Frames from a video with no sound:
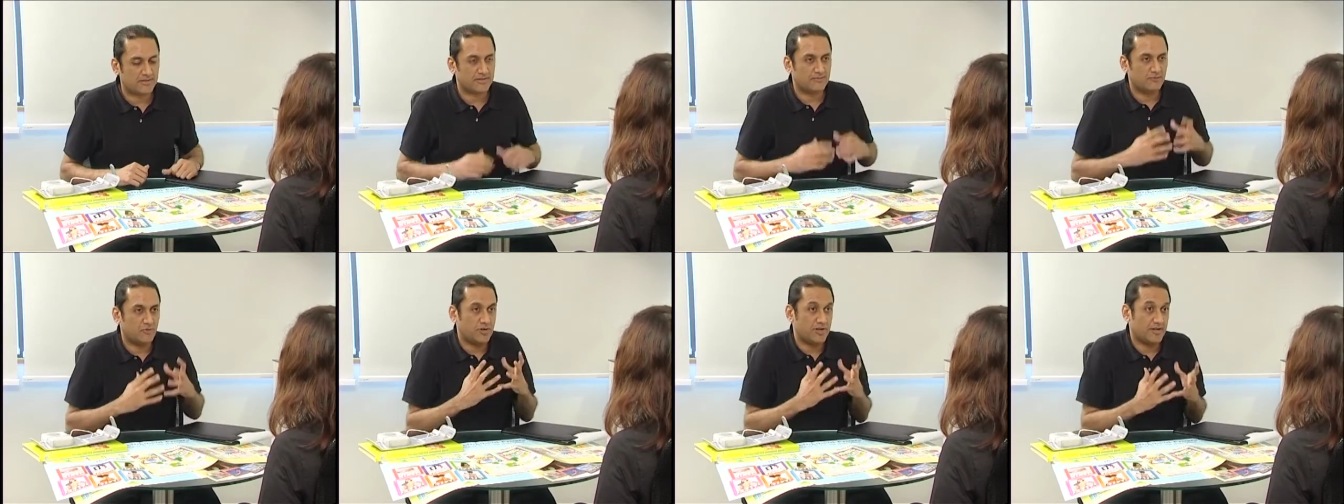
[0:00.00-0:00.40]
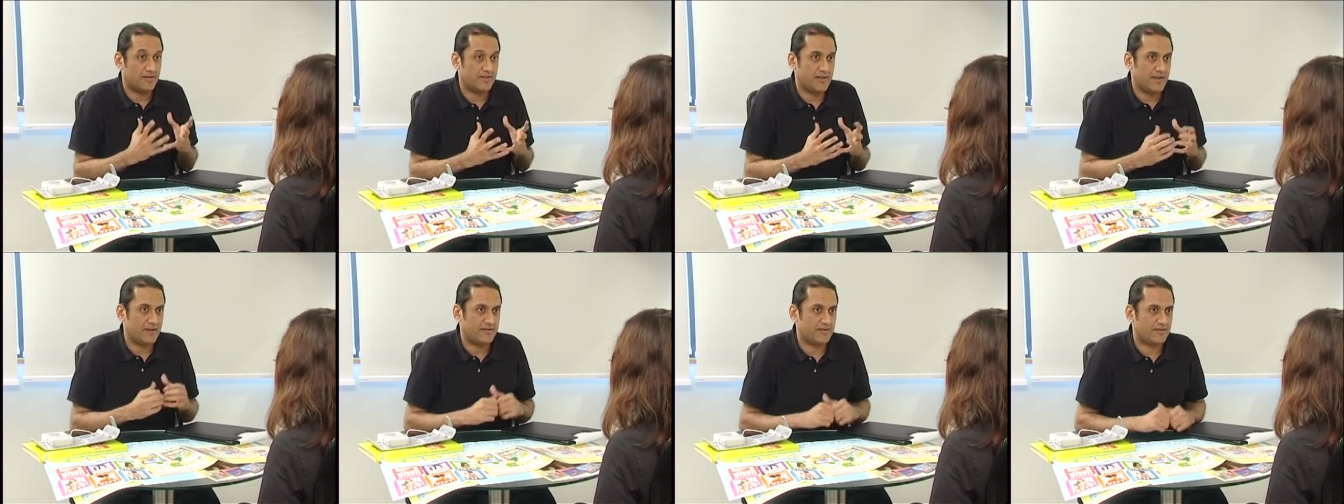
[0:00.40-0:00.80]
and what are
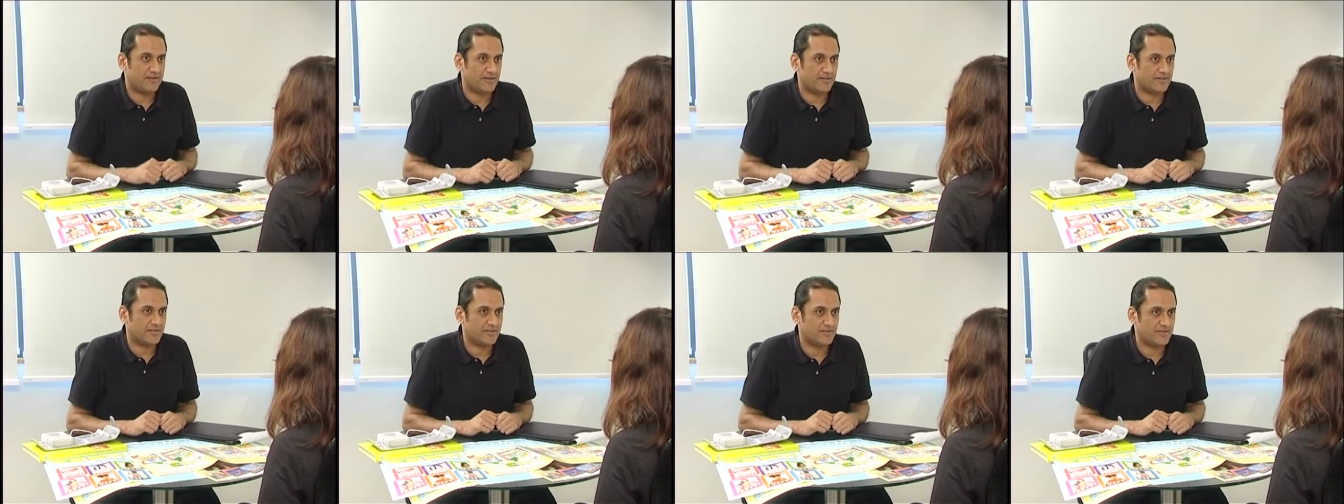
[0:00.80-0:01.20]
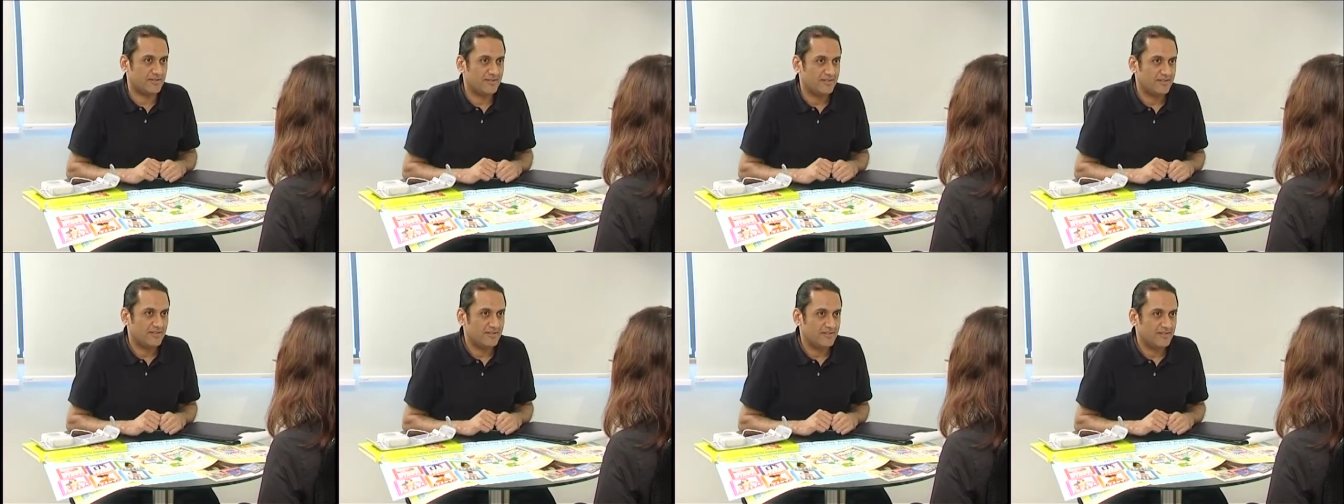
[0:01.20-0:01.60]
the etiquettes
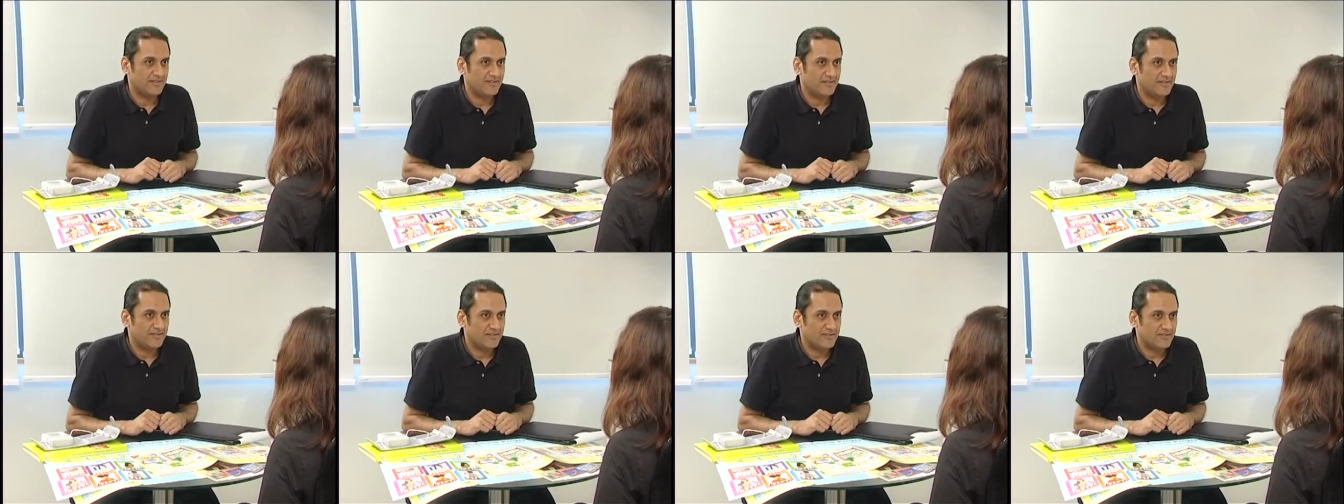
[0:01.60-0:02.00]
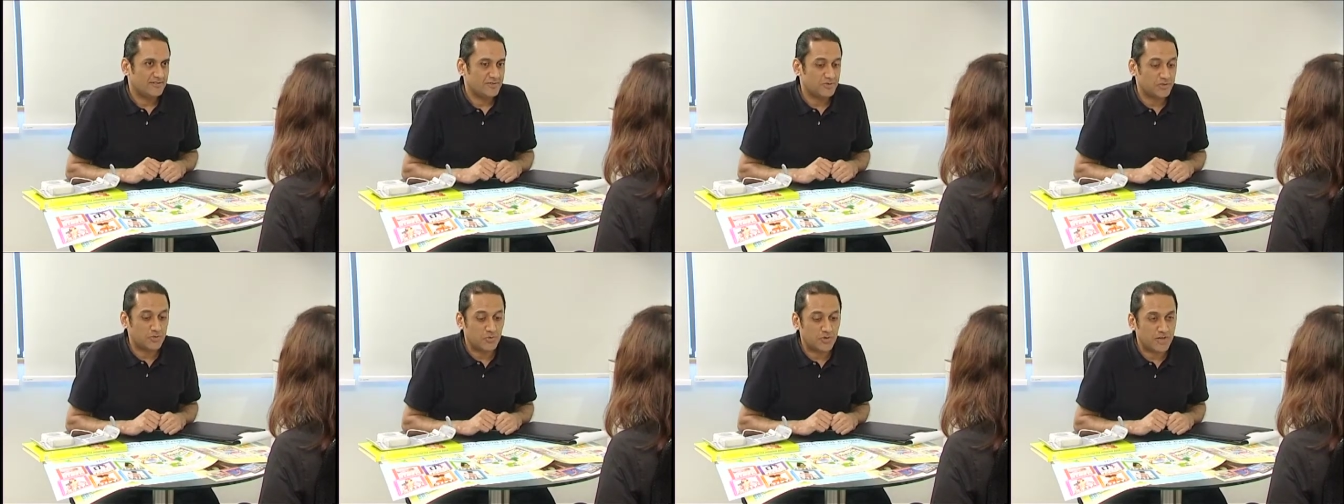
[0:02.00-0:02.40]

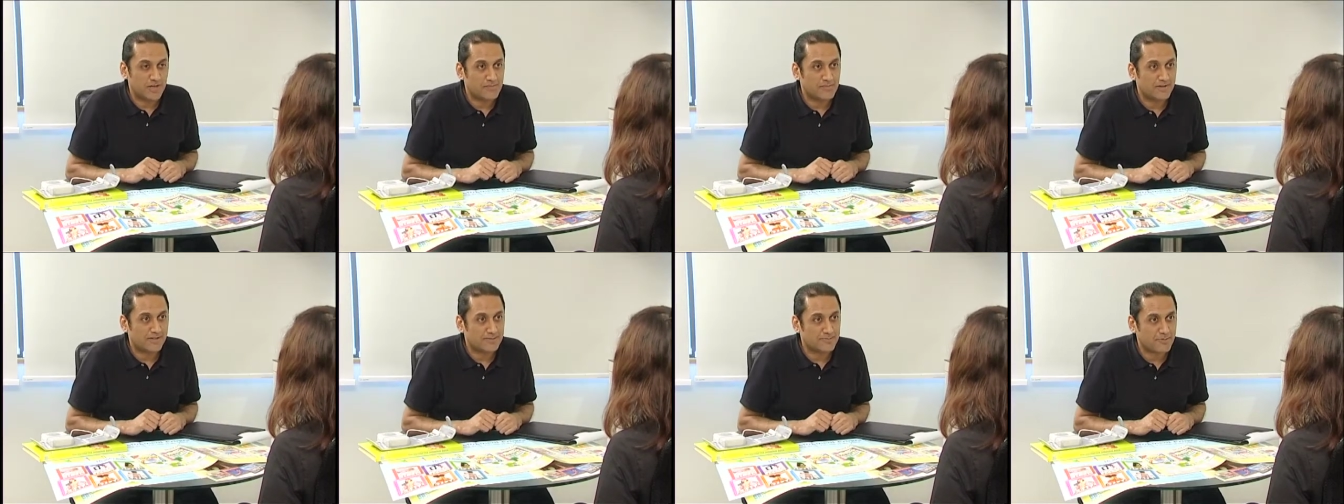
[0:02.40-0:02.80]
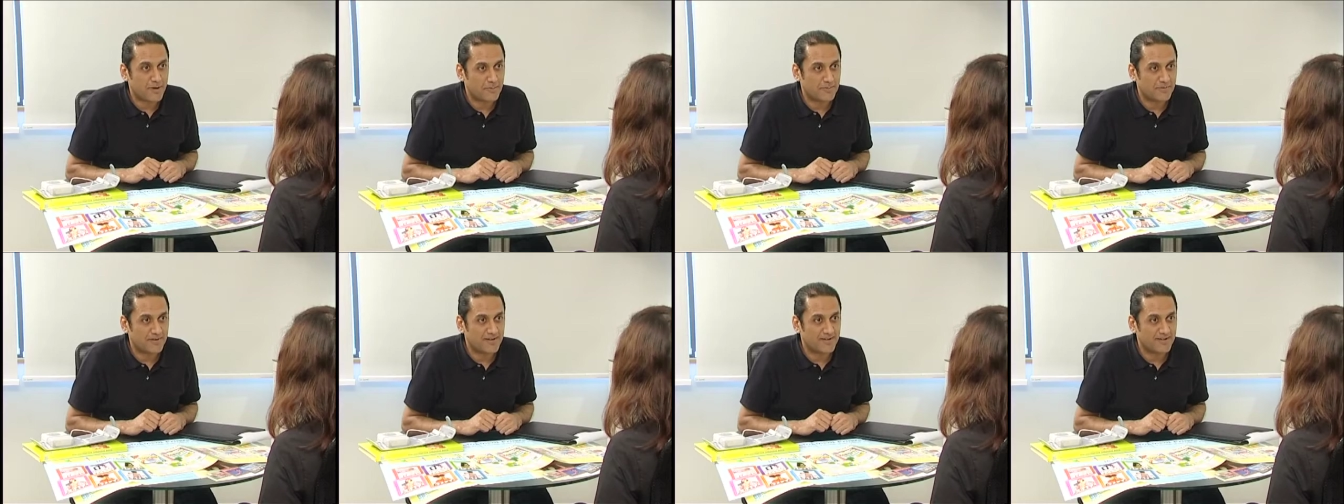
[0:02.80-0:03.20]
to do emails
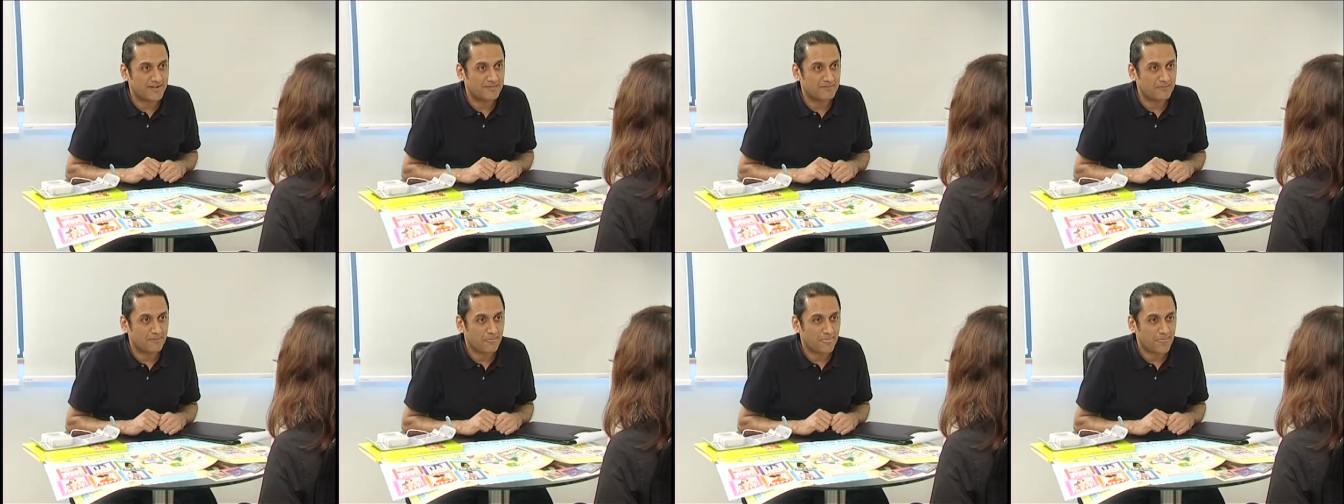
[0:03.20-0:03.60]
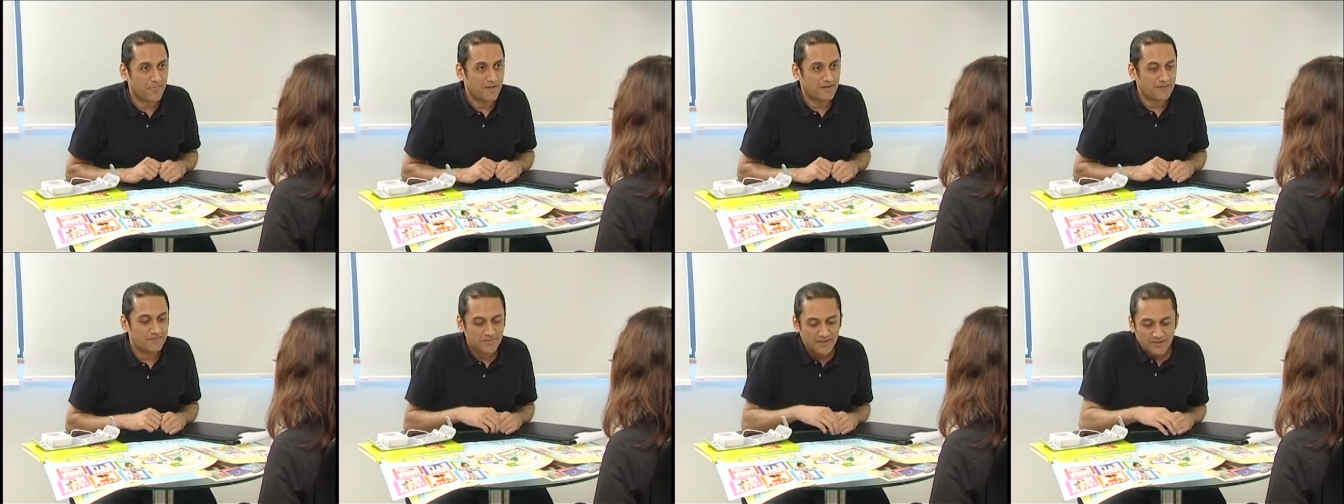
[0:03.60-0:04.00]
properly.
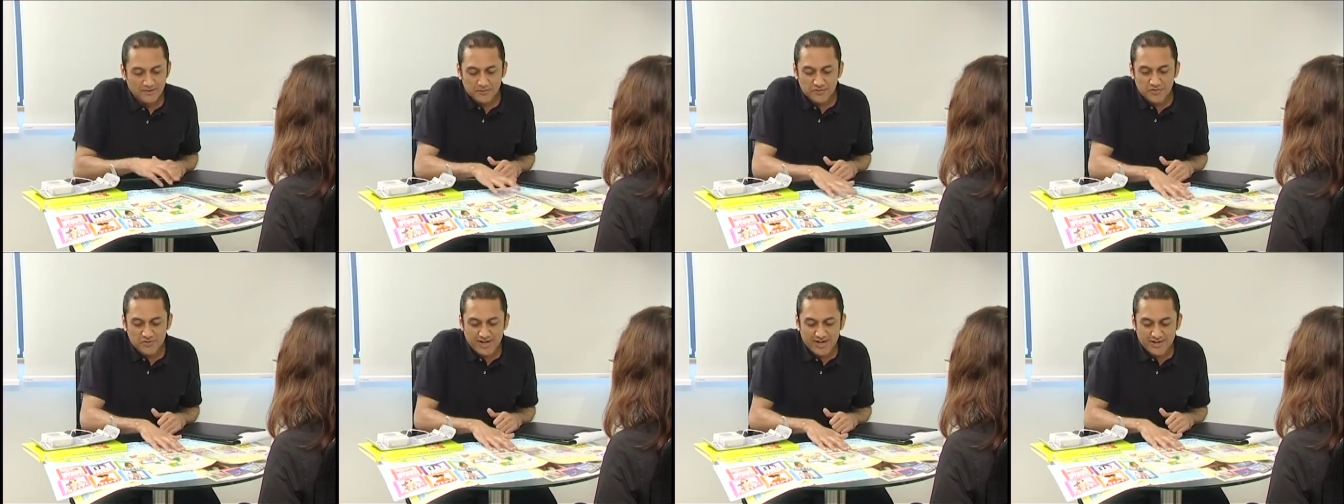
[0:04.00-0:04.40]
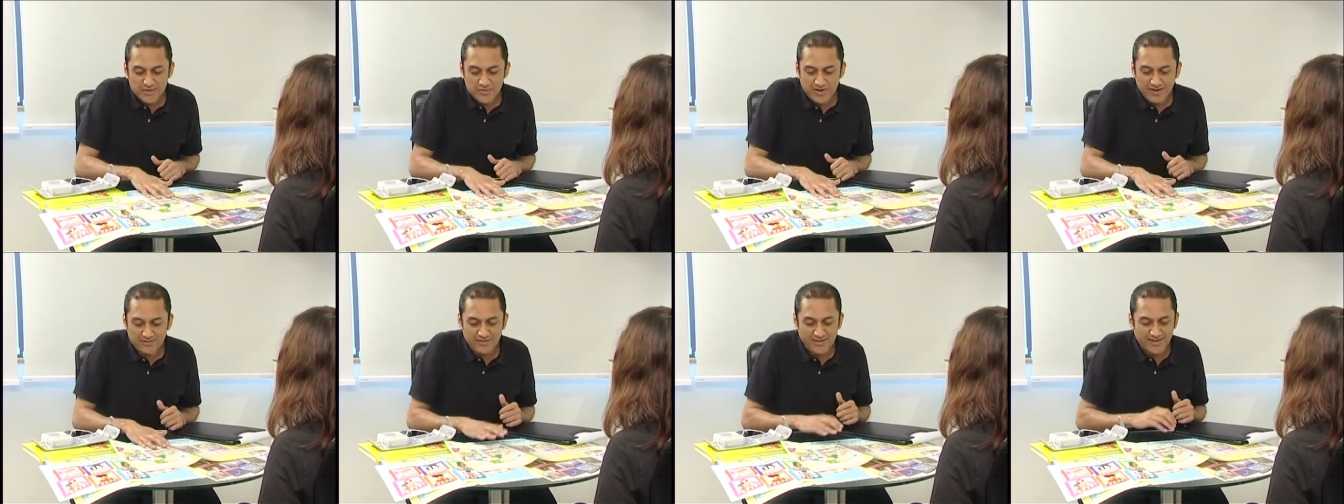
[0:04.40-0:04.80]
Would you like to
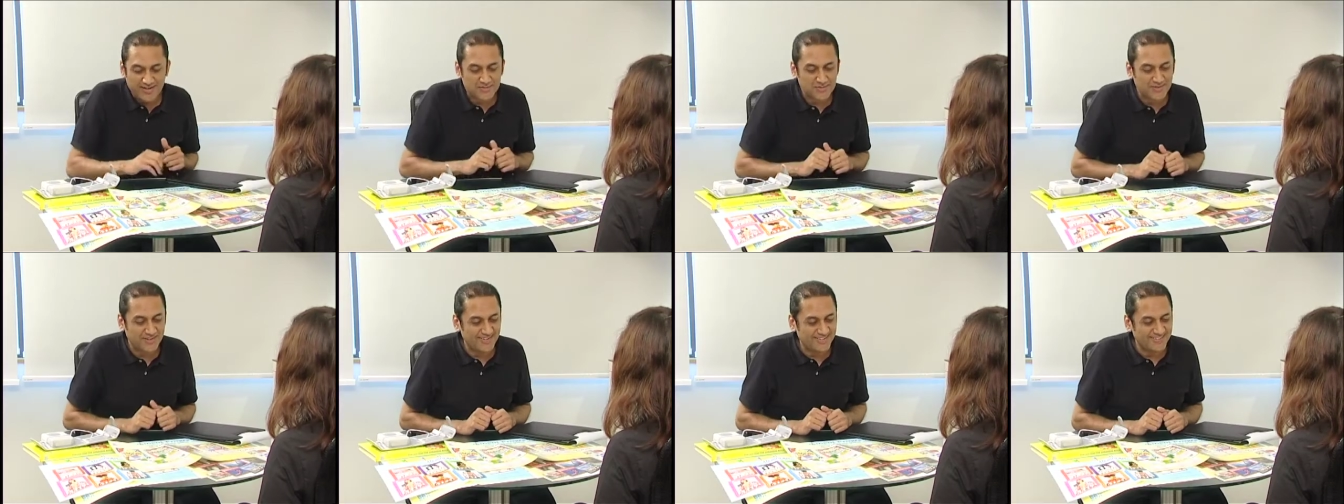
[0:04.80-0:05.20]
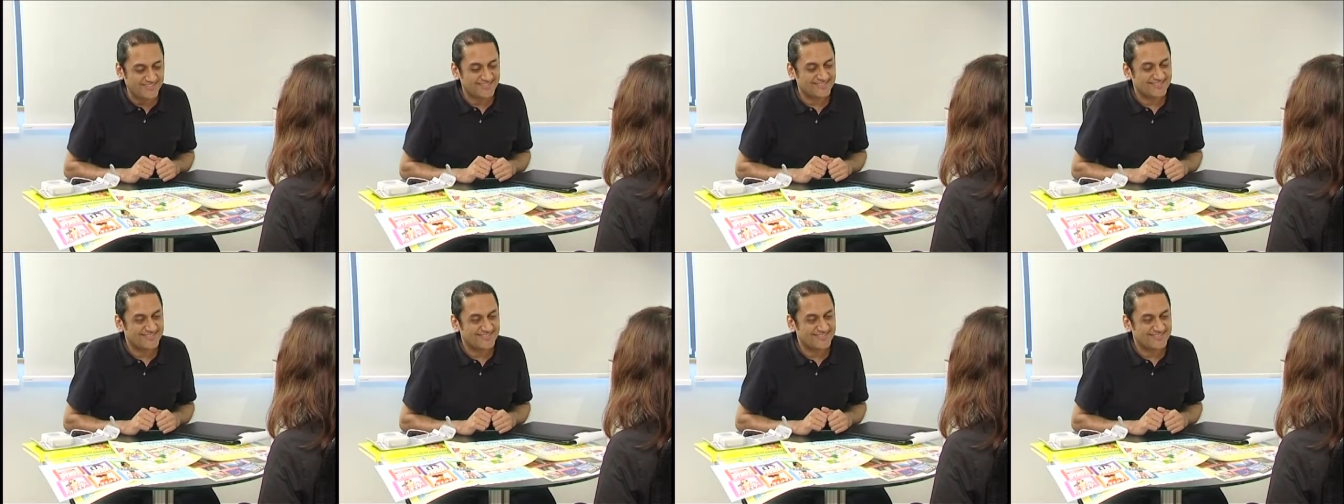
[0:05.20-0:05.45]
have that as well?